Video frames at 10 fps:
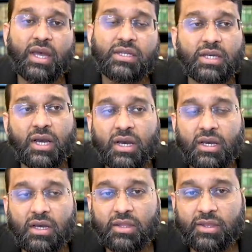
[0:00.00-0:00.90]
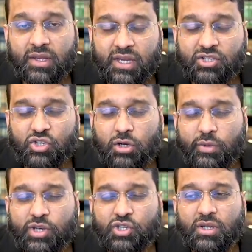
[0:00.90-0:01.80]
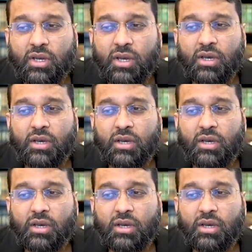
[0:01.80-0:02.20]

and uh, the next generation uh,